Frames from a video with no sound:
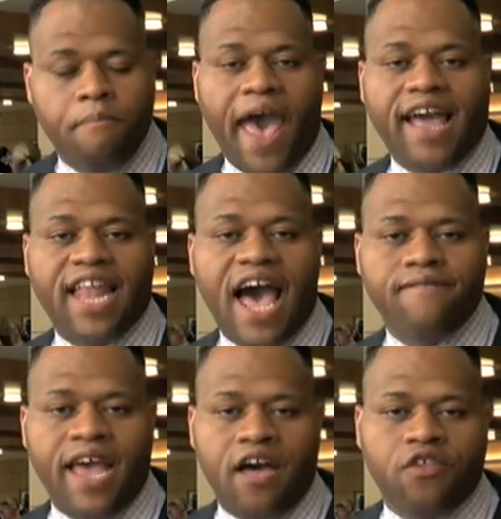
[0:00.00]
Back
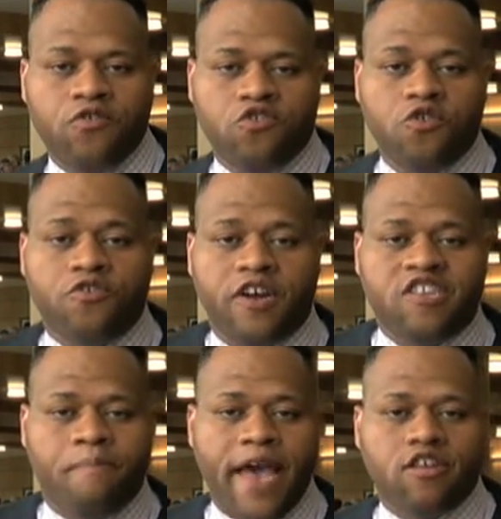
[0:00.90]
live now, those students are
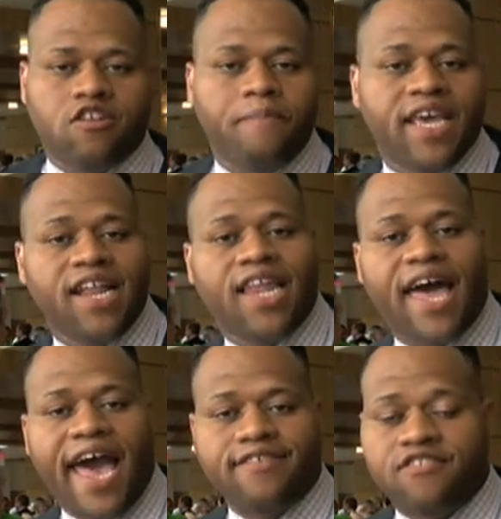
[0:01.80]
expected to begin
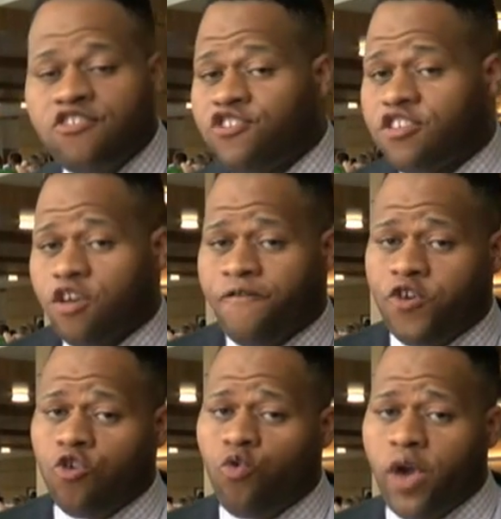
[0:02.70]
classes in just a
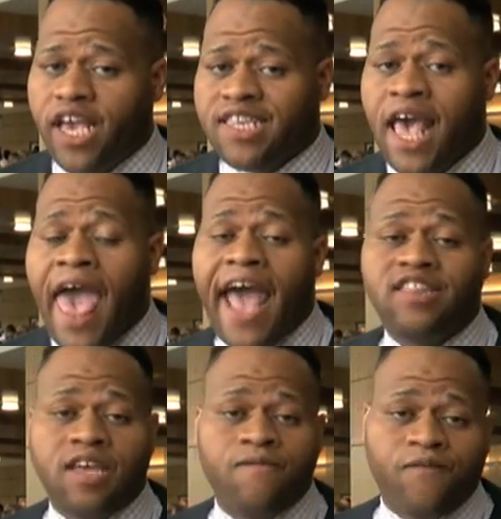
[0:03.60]
few weeks,
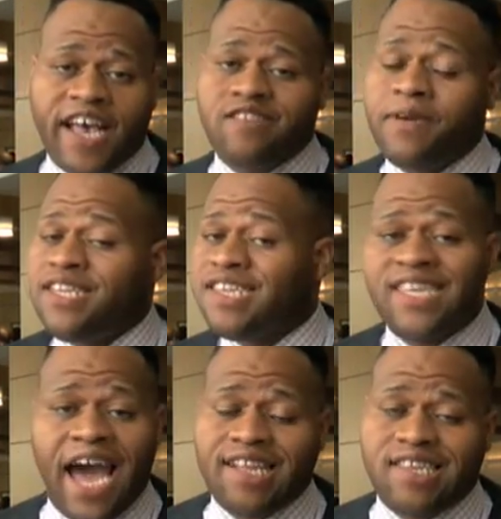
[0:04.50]
and the investment
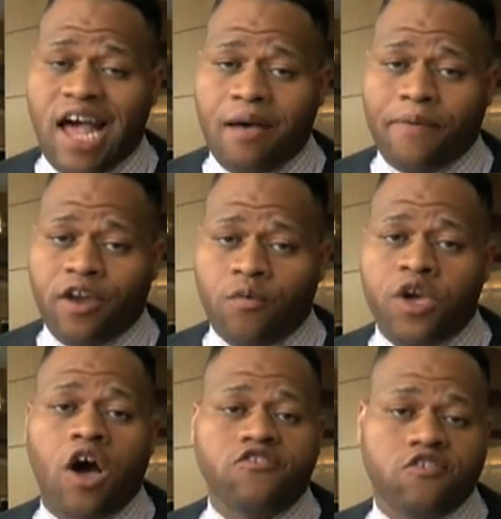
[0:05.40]
does not stop here.
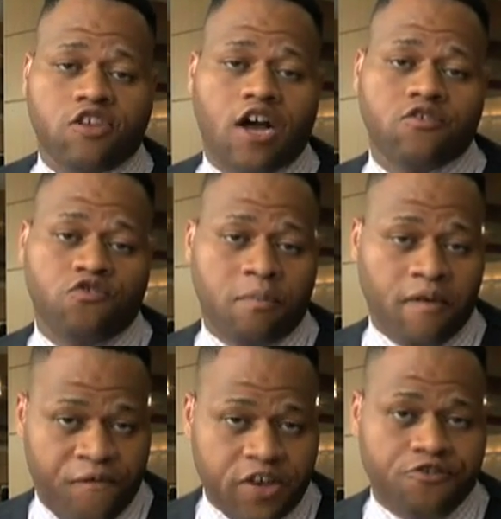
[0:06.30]
We also talked to
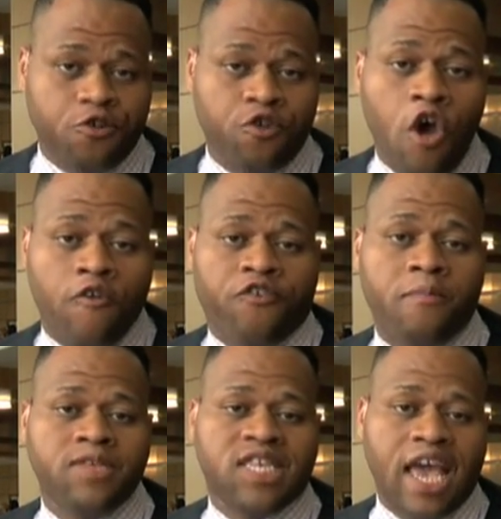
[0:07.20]
some officials
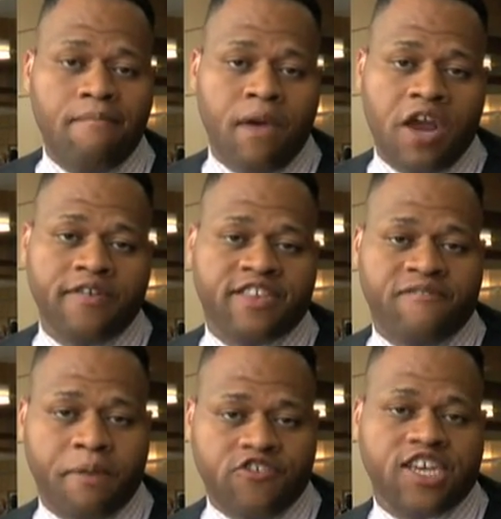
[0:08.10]
from St. Mary's
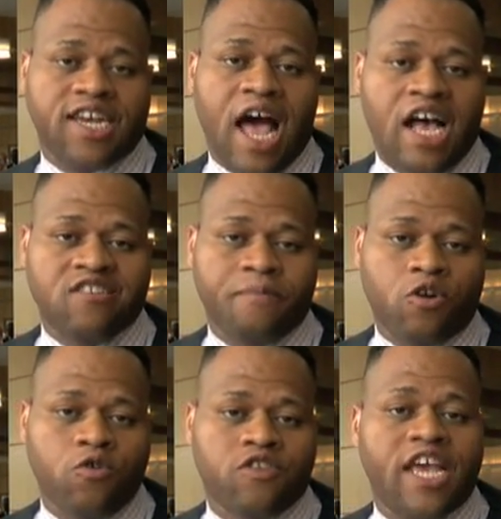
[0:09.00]
of Michigan
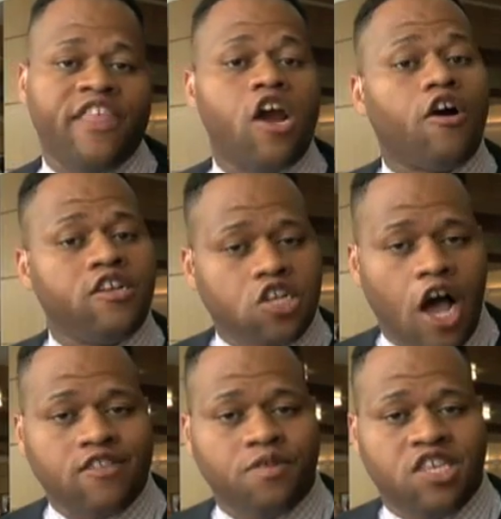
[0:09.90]
Hospital who say they are in
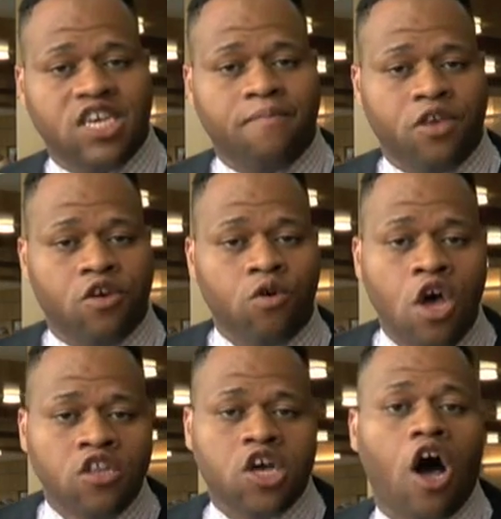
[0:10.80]
talks with
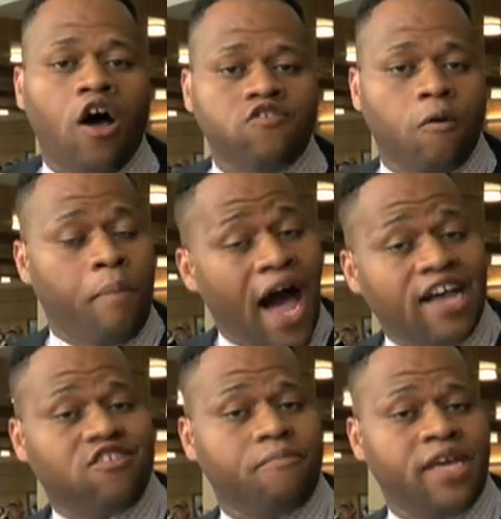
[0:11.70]
CMU to also
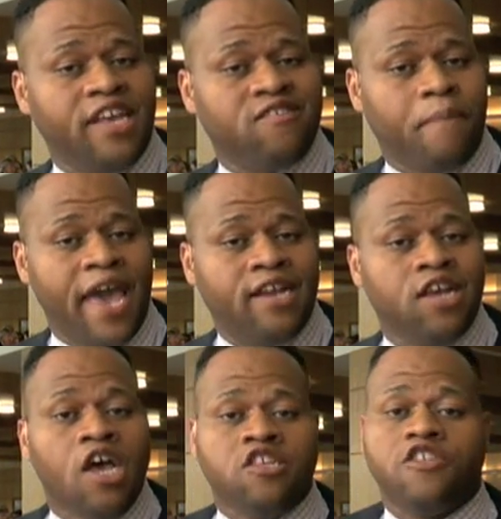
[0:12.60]
possibly
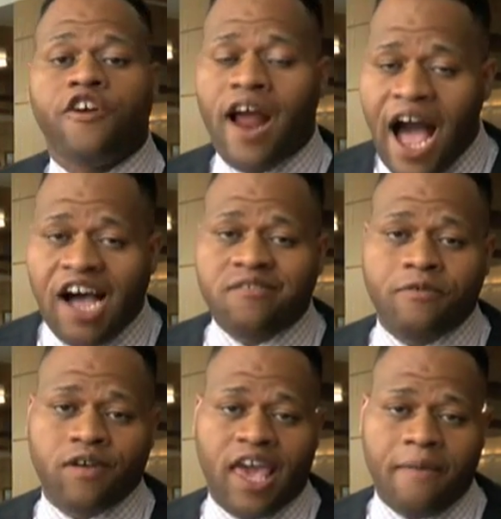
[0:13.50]
expand to their
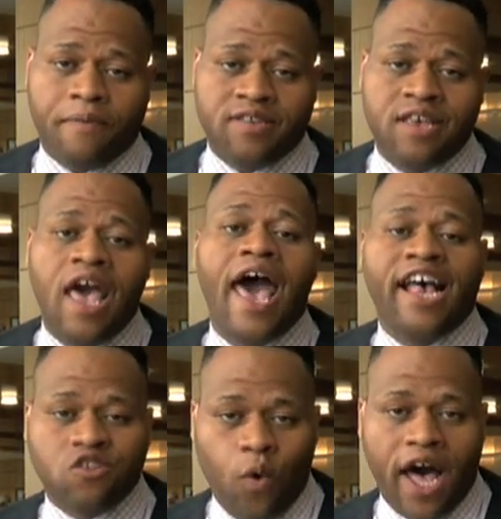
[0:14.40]
hospital campus
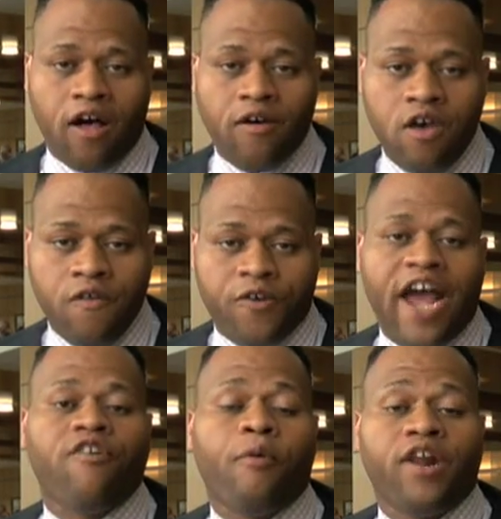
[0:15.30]
as well.
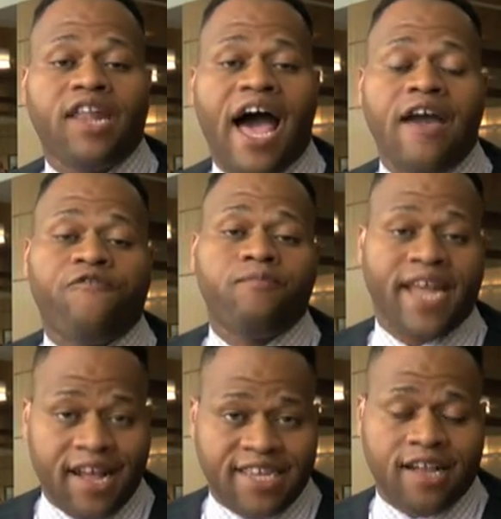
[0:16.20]
For now, reporting live
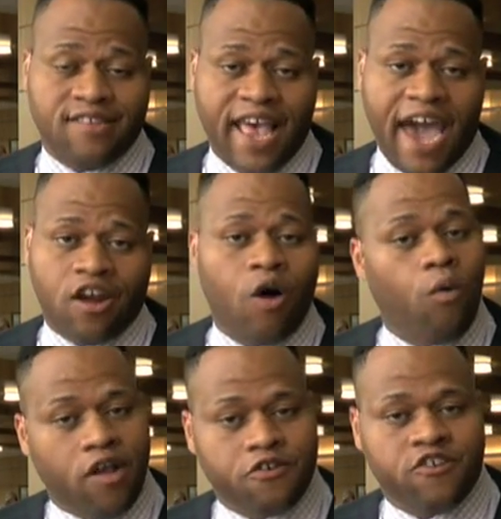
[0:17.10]
from downtown
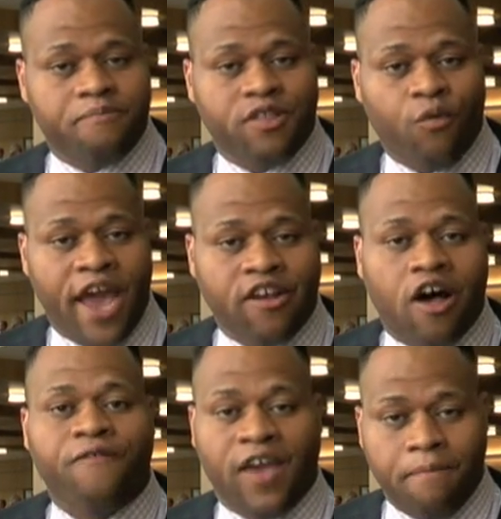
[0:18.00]
Saginaw, Walter Smith
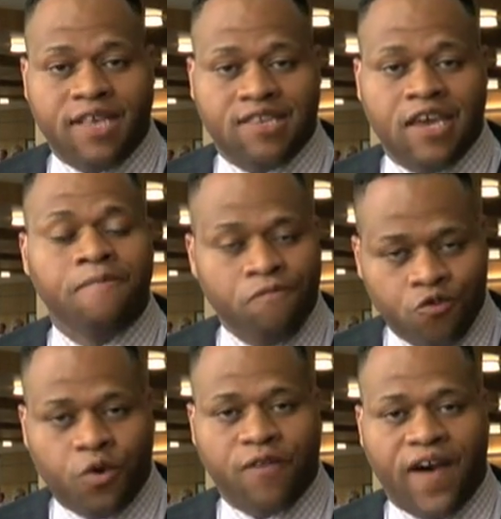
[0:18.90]
Randolph, NBC
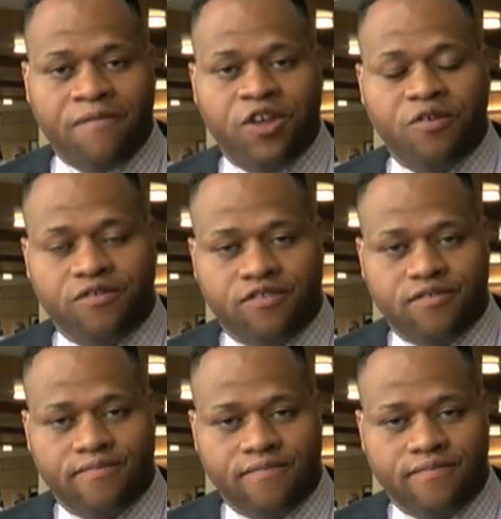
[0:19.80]
25 News.